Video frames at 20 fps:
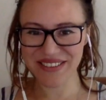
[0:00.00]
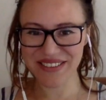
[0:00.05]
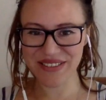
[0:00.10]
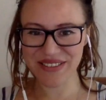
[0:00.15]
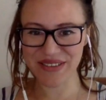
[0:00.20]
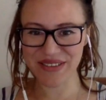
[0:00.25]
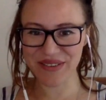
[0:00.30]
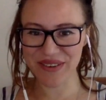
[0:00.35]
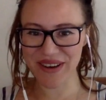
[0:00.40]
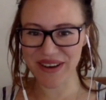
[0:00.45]

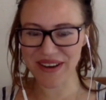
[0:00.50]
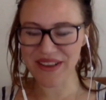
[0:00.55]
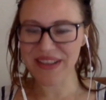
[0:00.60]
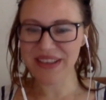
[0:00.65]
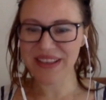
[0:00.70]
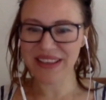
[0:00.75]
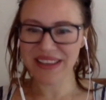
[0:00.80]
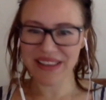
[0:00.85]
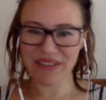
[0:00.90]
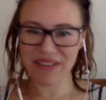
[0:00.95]
So
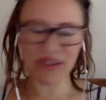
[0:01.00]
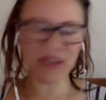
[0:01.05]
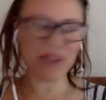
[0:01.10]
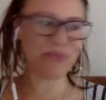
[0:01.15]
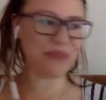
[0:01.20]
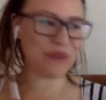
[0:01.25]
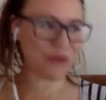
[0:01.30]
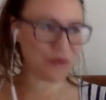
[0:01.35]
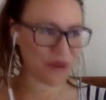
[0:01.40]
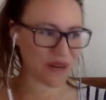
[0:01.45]
even if
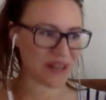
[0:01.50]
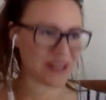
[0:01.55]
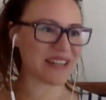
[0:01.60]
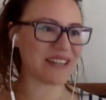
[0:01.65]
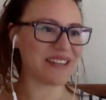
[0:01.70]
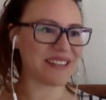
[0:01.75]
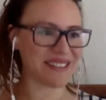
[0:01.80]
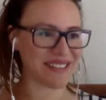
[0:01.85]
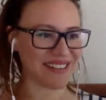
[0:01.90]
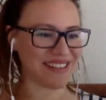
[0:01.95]
you're
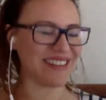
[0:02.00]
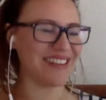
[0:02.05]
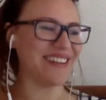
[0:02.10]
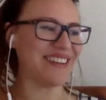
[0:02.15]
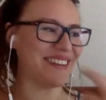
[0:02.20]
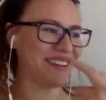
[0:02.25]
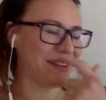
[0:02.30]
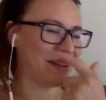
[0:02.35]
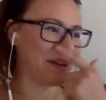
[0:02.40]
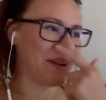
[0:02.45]
working,
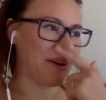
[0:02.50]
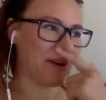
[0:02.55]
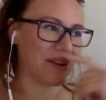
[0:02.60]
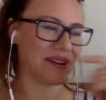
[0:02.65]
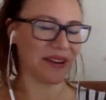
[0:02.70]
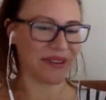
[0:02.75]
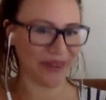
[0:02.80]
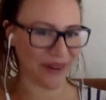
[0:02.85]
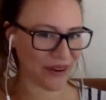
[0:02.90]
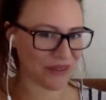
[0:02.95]
in
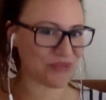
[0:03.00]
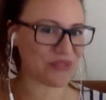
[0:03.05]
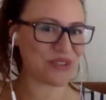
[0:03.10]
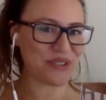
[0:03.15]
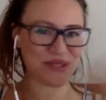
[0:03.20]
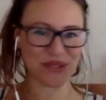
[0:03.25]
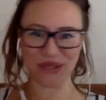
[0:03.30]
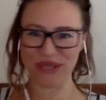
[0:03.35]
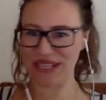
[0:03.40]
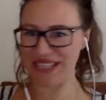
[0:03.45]
an
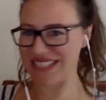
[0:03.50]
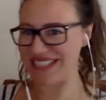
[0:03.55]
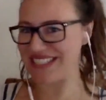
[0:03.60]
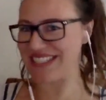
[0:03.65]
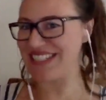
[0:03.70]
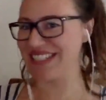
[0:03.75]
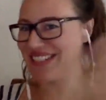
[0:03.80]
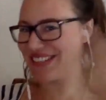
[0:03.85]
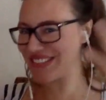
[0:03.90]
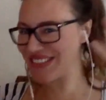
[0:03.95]
office, you can sing to